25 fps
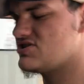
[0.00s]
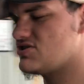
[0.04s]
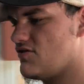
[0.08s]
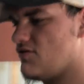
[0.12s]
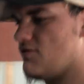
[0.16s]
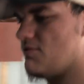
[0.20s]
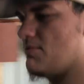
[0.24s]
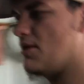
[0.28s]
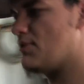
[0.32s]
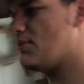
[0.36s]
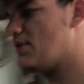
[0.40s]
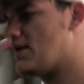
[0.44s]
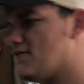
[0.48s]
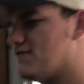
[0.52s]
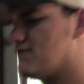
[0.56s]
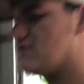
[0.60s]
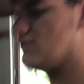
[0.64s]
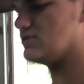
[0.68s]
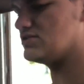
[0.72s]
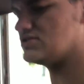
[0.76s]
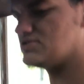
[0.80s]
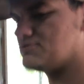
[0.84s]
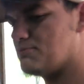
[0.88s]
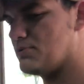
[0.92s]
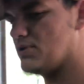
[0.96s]
over my right
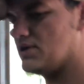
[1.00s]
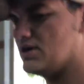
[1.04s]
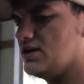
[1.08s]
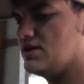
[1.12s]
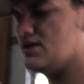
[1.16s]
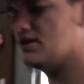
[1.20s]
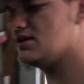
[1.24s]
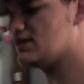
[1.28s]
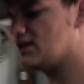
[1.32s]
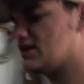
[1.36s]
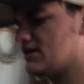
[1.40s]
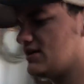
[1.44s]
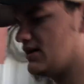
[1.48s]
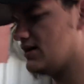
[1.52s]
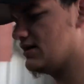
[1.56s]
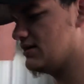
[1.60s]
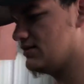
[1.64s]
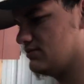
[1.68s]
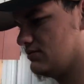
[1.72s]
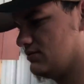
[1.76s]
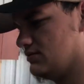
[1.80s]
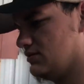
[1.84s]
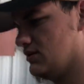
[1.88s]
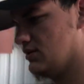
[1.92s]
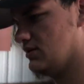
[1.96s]
front spring.
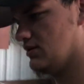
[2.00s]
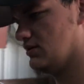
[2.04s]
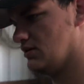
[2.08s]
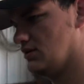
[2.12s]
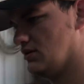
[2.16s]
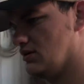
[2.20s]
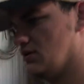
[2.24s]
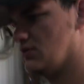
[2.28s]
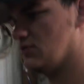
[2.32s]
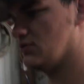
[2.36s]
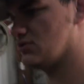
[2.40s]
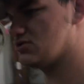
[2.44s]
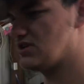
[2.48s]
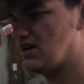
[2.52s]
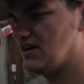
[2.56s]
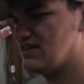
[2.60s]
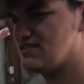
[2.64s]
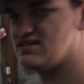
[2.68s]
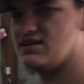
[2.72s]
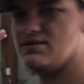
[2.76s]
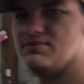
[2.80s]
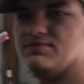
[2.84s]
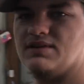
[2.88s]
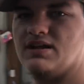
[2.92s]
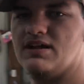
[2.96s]
We're trying
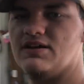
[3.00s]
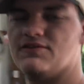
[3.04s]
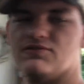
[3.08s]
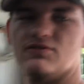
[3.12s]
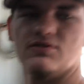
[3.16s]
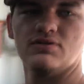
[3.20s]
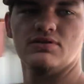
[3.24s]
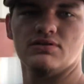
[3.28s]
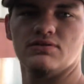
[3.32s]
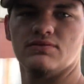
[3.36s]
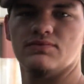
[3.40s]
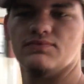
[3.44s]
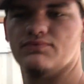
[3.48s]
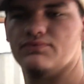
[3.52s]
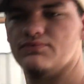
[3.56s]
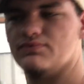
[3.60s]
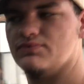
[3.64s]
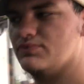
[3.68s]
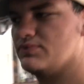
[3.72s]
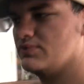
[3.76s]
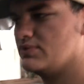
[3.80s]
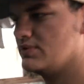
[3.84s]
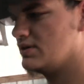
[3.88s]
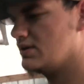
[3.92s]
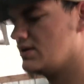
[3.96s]
something different.
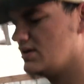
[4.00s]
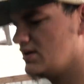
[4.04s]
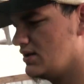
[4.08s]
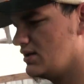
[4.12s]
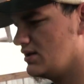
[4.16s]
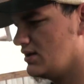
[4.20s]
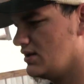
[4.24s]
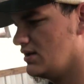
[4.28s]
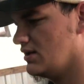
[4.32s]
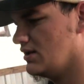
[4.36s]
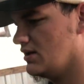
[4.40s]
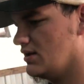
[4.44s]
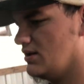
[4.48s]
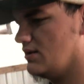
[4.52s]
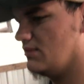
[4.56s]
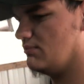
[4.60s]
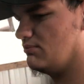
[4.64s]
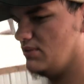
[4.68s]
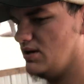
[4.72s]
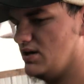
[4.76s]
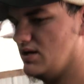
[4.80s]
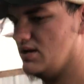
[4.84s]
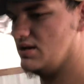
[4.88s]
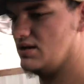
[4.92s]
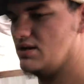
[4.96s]

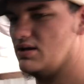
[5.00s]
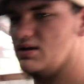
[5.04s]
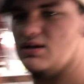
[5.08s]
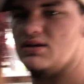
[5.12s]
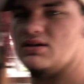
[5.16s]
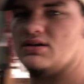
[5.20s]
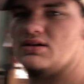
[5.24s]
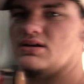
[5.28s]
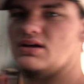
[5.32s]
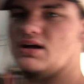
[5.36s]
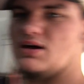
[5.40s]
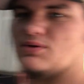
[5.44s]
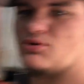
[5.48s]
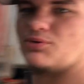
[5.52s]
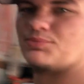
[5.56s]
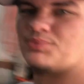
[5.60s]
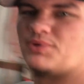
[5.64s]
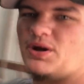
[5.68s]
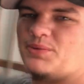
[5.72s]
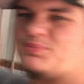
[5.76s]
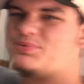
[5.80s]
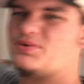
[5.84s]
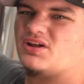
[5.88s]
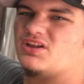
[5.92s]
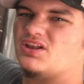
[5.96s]
But I'm going to
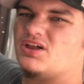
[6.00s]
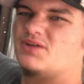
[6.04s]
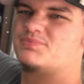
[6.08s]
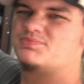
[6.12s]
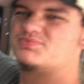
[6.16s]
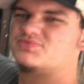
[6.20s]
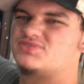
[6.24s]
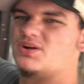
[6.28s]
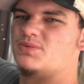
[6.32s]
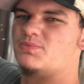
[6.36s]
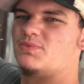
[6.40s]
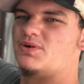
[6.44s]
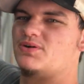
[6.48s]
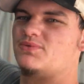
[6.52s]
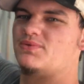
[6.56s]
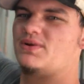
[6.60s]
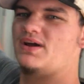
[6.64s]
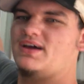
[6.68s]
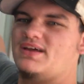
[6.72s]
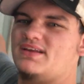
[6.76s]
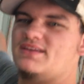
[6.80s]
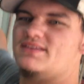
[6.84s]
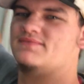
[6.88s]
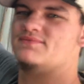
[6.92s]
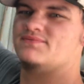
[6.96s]
prop y'all up somewhere
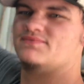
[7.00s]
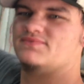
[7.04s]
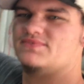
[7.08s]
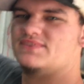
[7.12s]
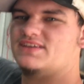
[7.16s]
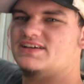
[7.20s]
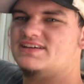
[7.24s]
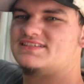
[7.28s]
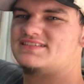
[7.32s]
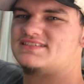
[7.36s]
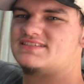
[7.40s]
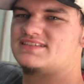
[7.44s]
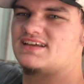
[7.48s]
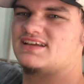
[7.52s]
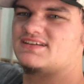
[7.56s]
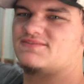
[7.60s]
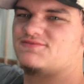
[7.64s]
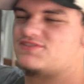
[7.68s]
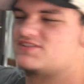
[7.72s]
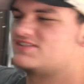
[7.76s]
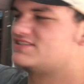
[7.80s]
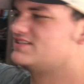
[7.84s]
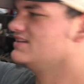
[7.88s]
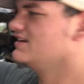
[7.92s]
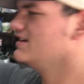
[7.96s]
right in this
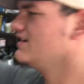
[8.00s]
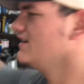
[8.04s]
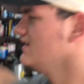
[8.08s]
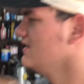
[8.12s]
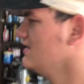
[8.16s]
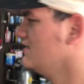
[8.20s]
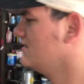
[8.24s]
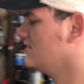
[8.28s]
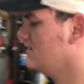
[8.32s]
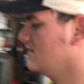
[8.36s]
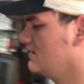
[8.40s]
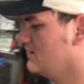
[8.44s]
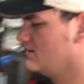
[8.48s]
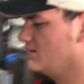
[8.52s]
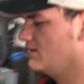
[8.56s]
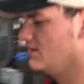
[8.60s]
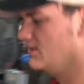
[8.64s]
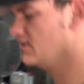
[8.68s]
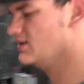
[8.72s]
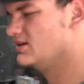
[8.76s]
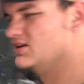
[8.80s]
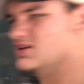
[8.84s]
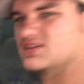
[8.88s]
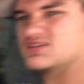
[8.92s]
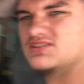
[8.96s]
vicinity
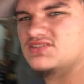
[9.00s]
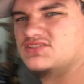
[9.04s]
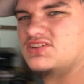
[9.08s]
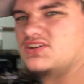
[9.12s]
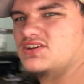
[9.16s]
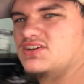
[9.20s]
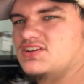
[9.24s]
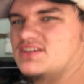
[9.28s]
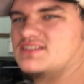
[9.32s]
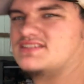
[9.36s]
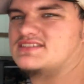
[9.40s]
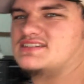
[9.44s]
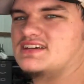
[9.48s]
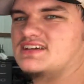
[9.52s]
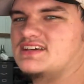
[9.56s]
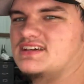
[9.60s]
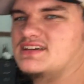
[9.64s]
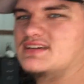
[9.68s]
so you can see